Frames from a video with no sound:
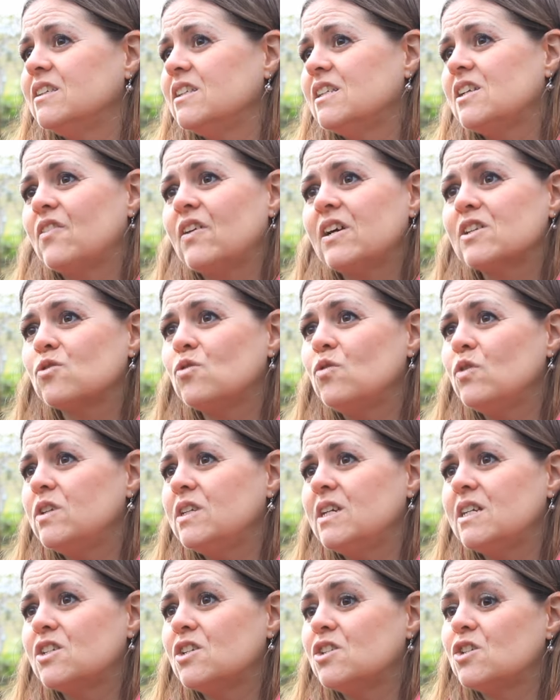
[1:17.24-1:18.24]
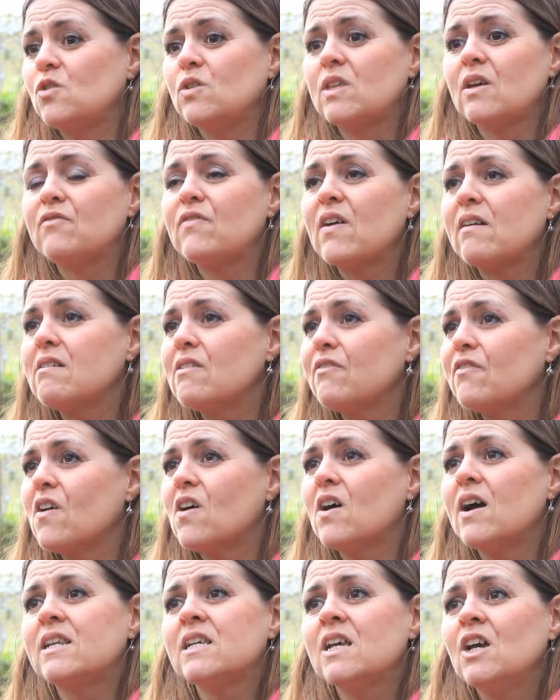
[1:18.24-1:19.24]
You know, that's all you need to do. They're
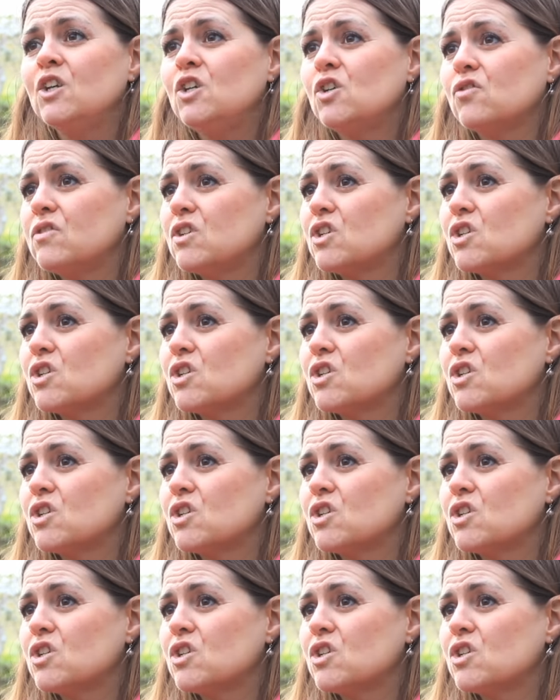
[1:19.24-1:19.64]
verified, you're